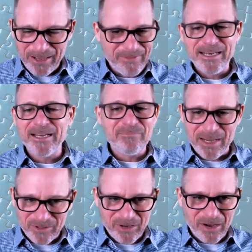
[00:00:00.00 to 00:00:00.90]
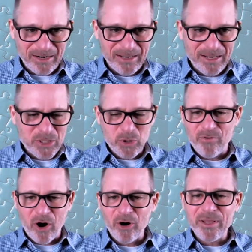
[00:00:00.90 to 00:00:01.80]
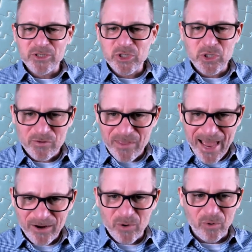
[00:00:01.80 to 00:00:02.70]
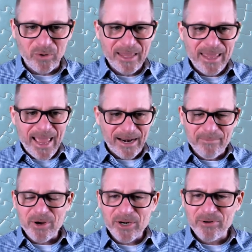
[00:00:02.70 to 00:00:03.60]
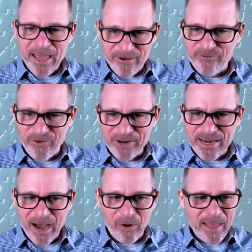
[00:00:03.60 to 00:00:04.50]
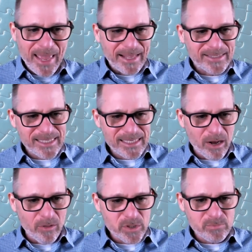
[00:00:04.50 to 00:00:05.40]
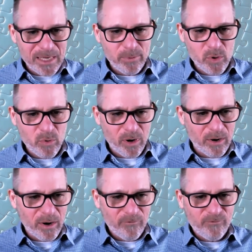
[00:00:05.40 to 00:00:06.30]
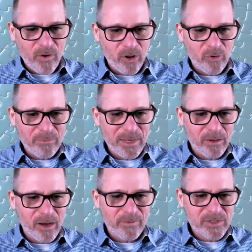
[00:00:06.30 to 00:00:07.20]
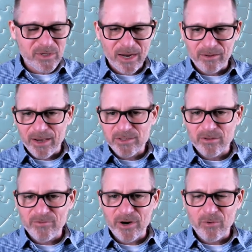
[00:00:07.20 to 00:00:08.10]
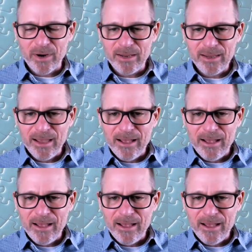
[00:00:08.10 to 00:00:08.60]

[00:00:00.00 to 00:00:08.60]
They didn't make the cut. So I've already achieved that goal, and I'm out here to have fun now. And see all those people who are following me along the sidelines of the fairway?